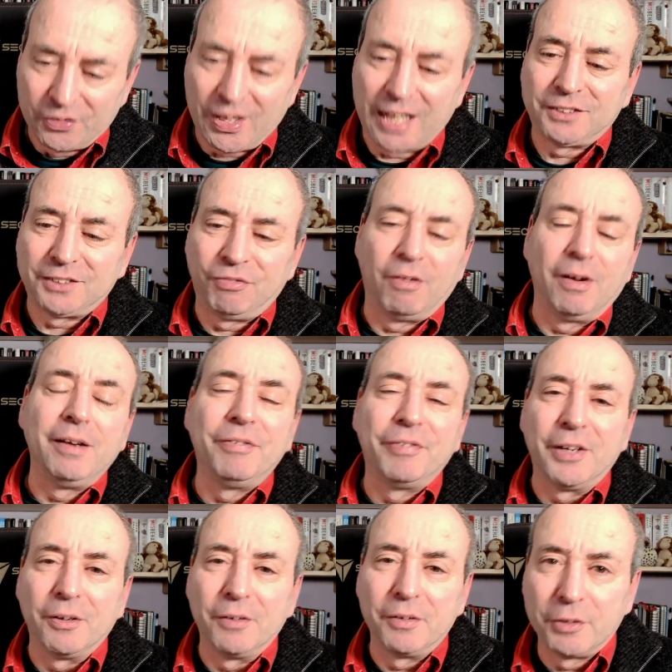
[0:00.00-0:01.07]
that's fine
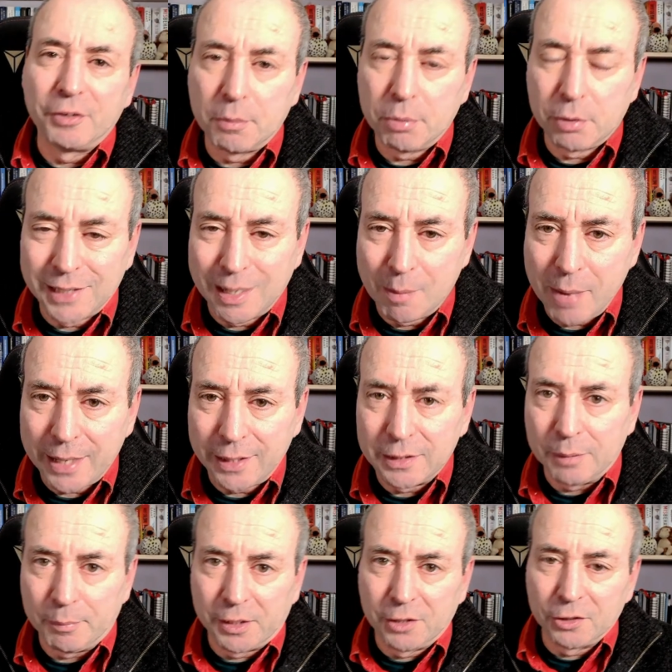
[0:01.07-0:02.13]
for you if you're a project
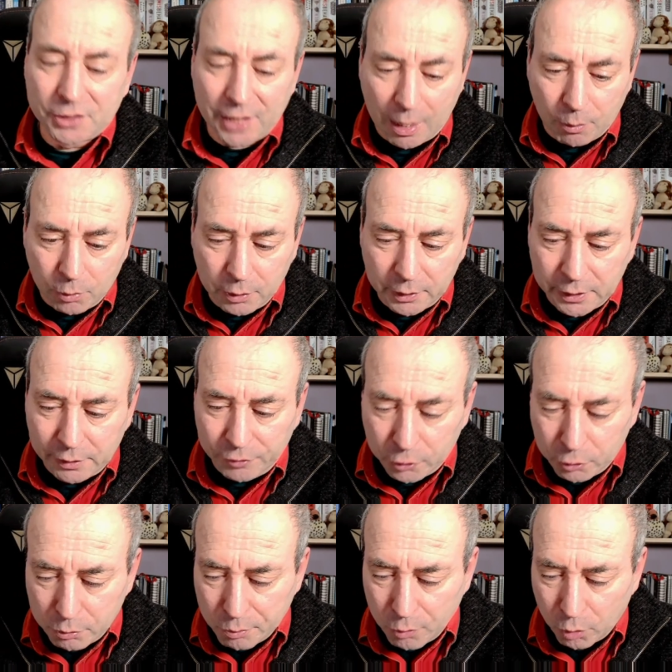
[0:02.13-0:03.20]
manager, because that will leave
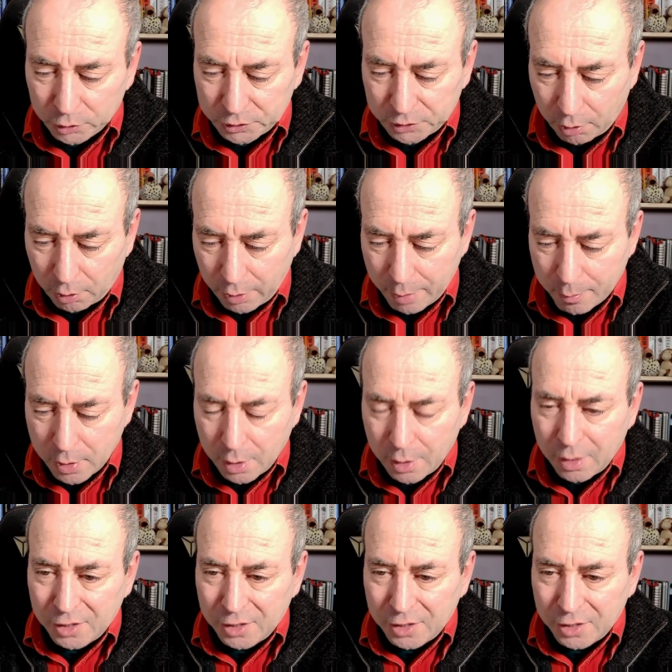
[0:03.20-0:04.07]
you more time